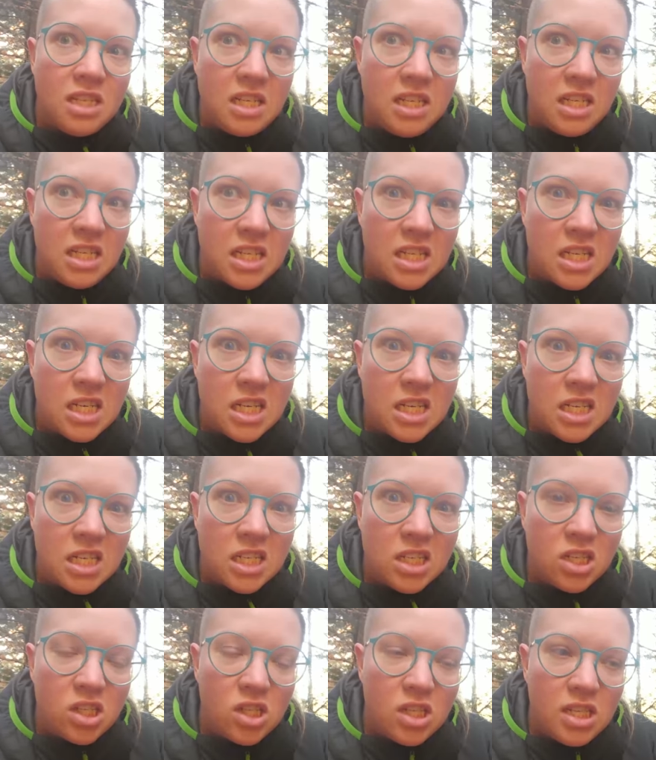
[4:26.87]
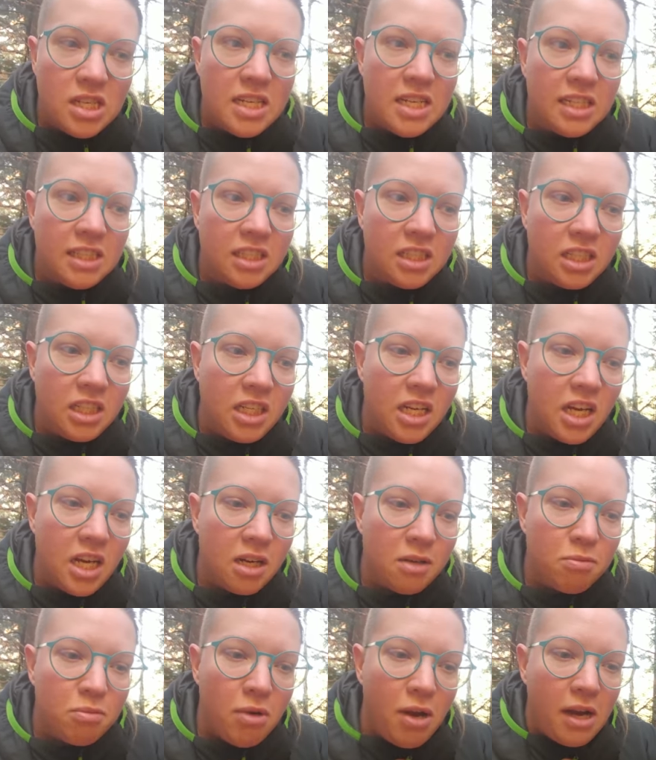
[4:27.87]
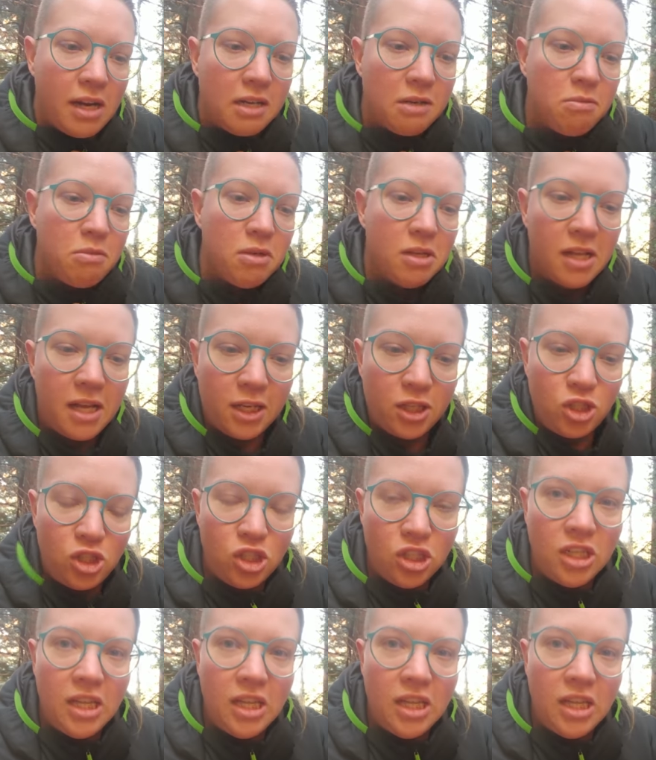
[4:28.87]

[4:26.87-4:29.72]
need the other thing to get your brain to be like,